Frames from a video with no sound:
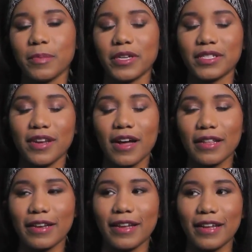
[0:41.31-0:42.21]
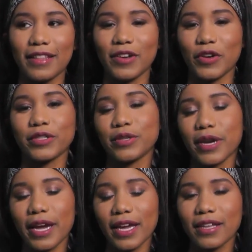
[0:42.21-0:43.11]
the personality, the
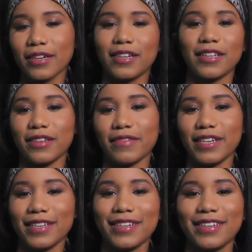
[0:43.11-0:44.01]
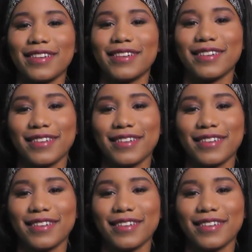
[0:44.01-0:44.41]
nurturing. I, love it.